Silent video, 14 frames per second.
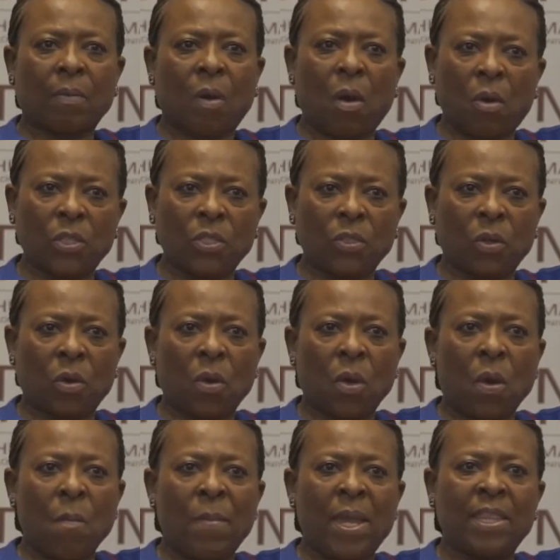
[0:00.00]
Also,
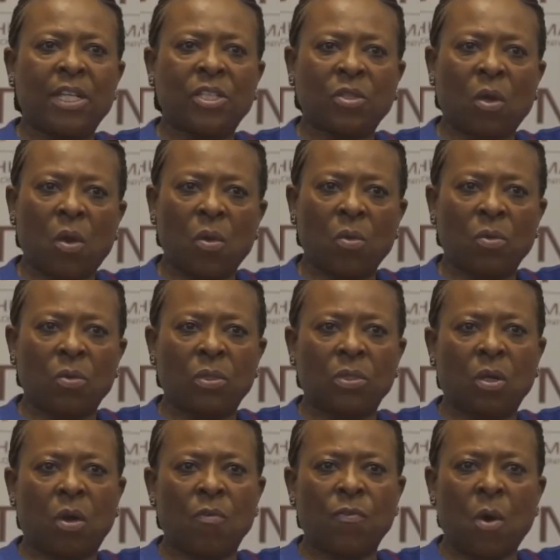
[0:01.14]
may the souls
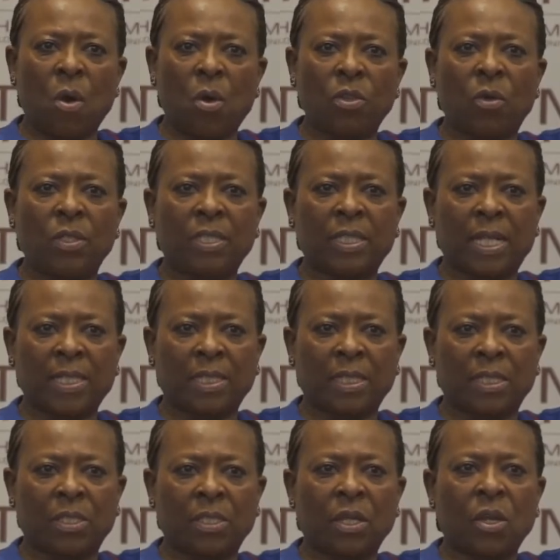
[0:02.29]
of all those nurses